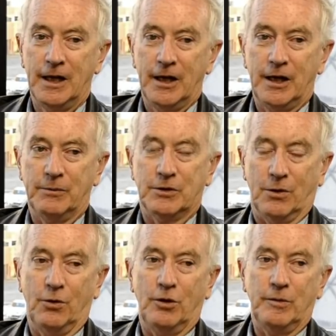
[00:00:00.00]
It was
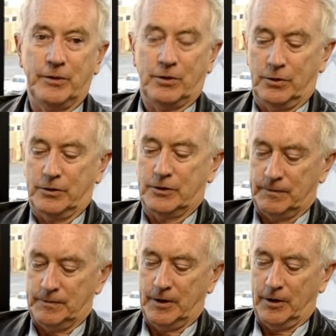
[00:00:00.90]
all because
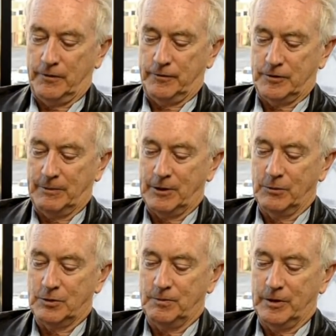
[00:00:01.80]
of something
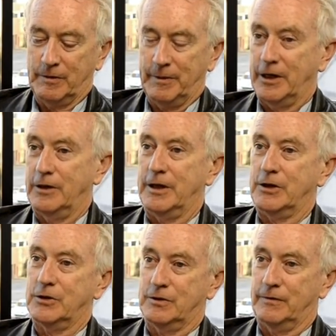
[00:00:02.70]
which one of Maggie
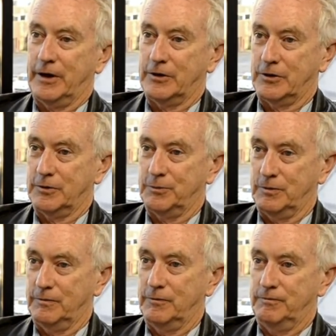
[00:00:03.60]
Thatcher's advisors put
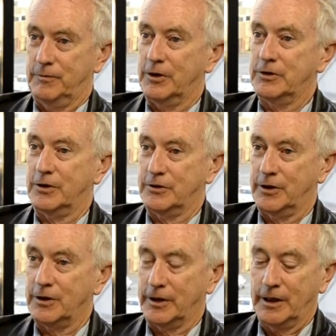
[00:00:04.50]
very
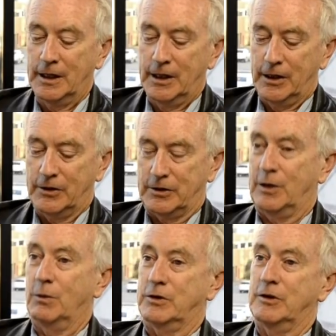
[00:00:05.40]
succinctly. He said he
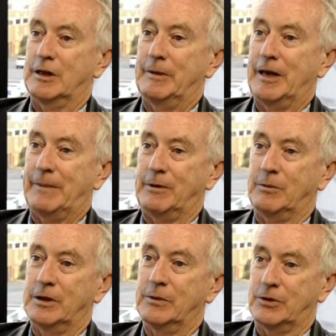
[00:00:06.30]
wasn't going to be happy
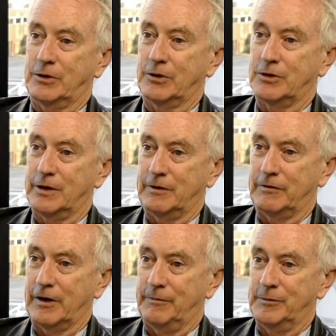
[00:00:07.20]
when there was a Conservative
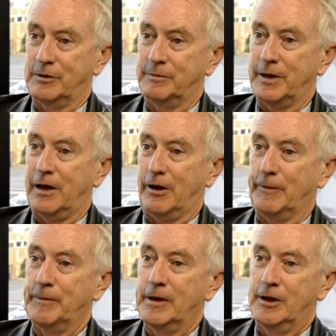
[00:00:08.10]
government in power.
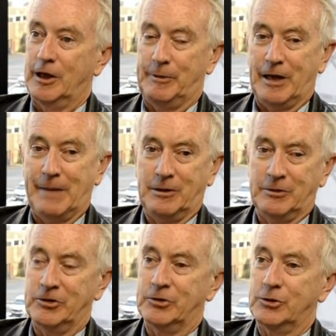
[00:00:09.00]
He'd be happy
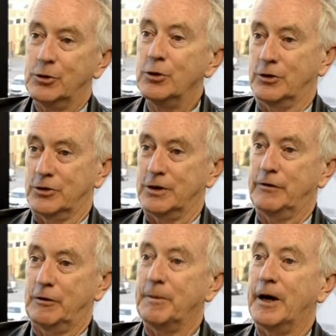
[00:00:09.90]
when there are two
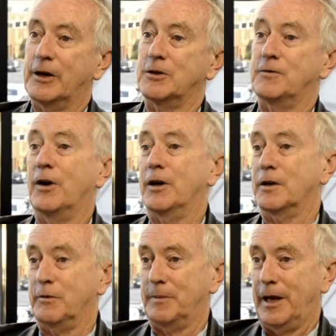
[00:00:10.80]
Conservative parties vying
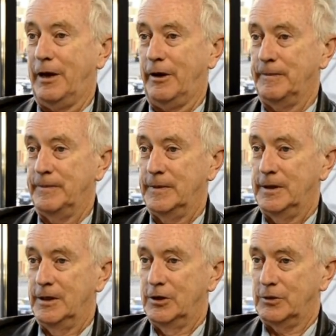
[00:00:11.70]
for power.
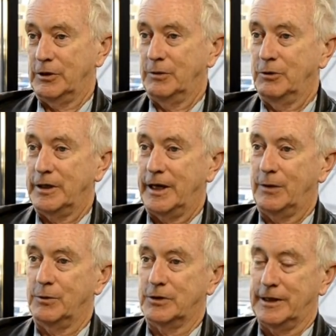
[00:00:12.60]
So what you really had
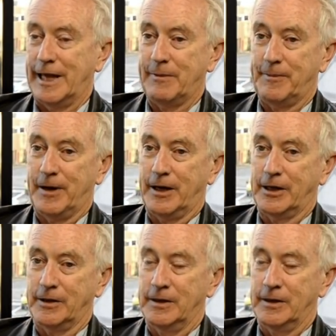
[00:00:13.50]
was the Labor Party